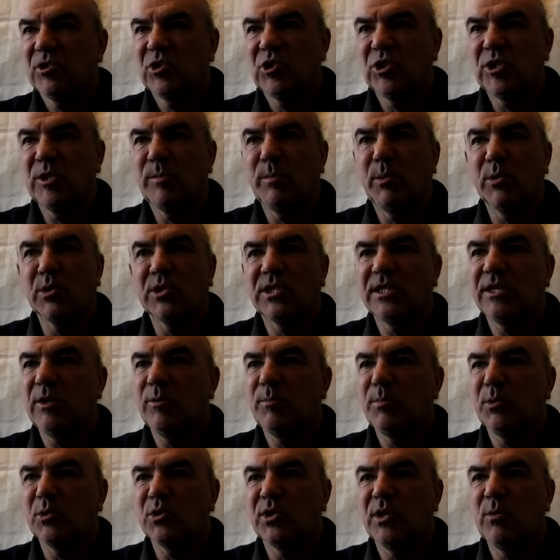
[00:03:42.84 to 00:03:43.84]
she's
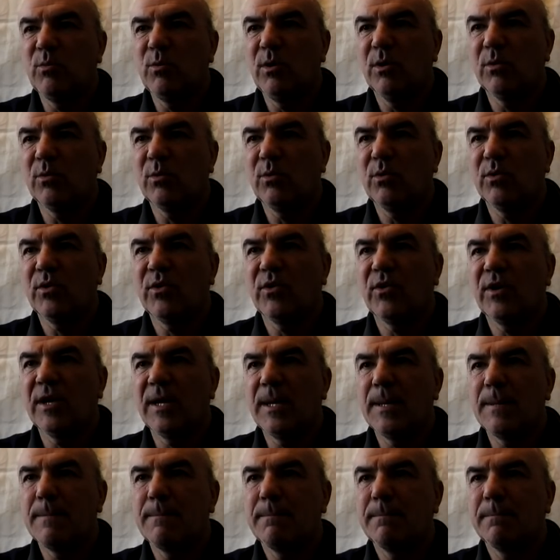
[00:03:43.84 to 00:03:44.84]
still pushing World War
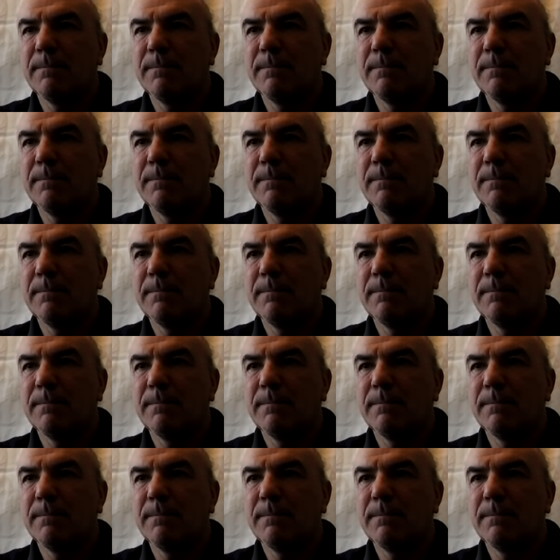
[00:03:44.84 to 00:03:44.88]
III.